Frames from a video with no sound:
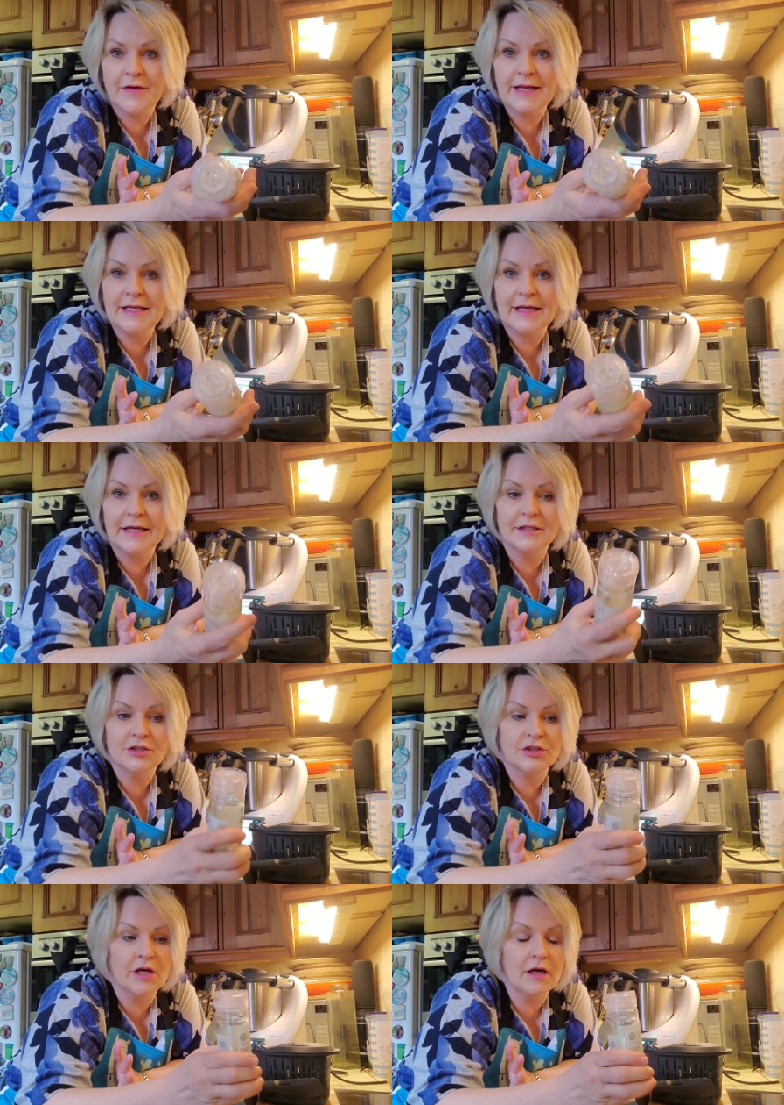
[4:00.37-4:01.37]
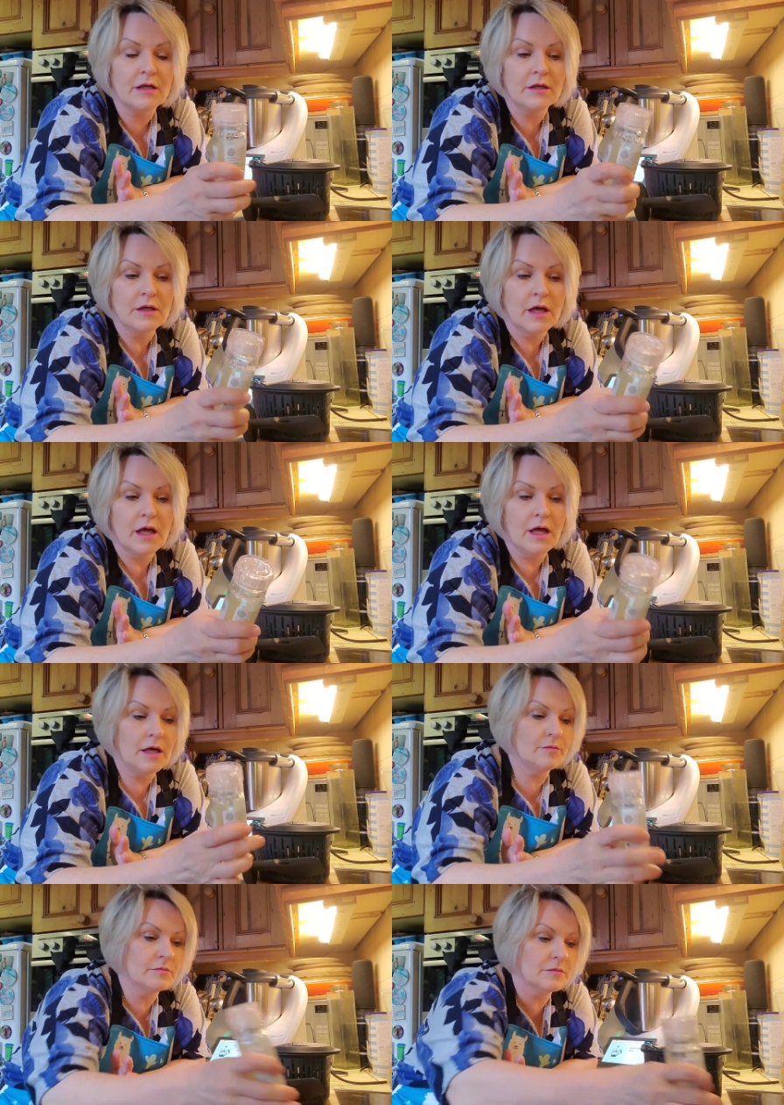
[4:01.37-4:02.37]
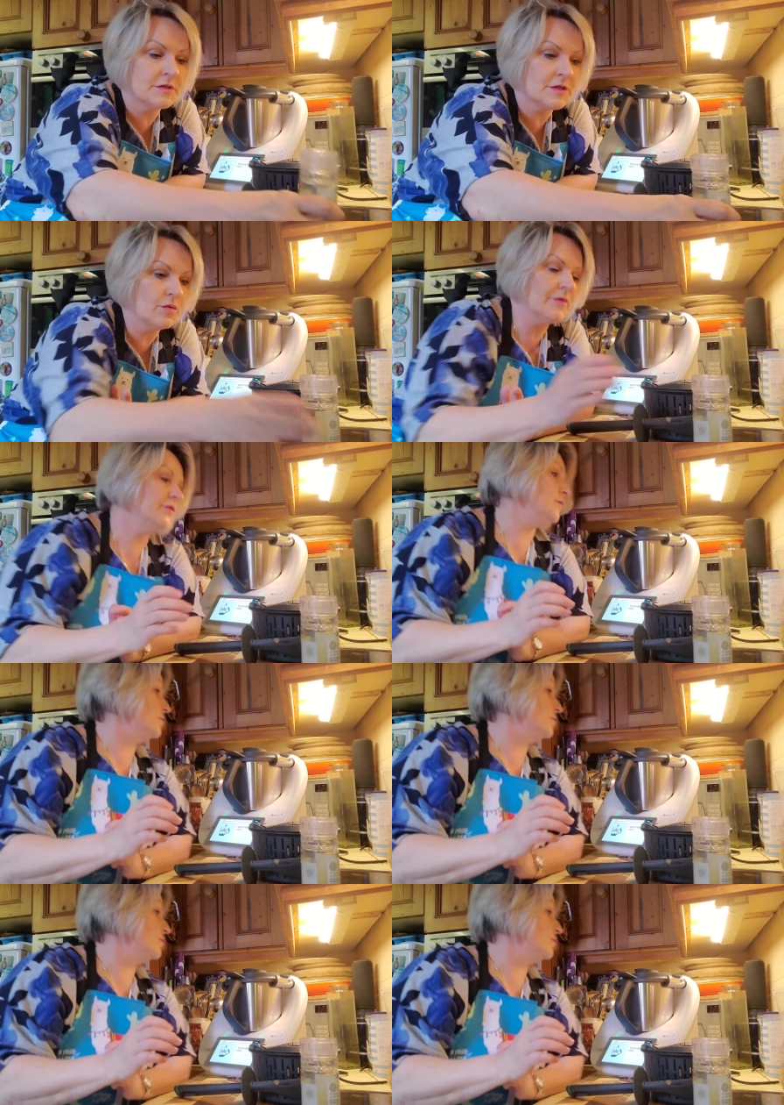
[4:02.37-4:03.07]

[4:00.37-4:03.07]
any nature. So whatever you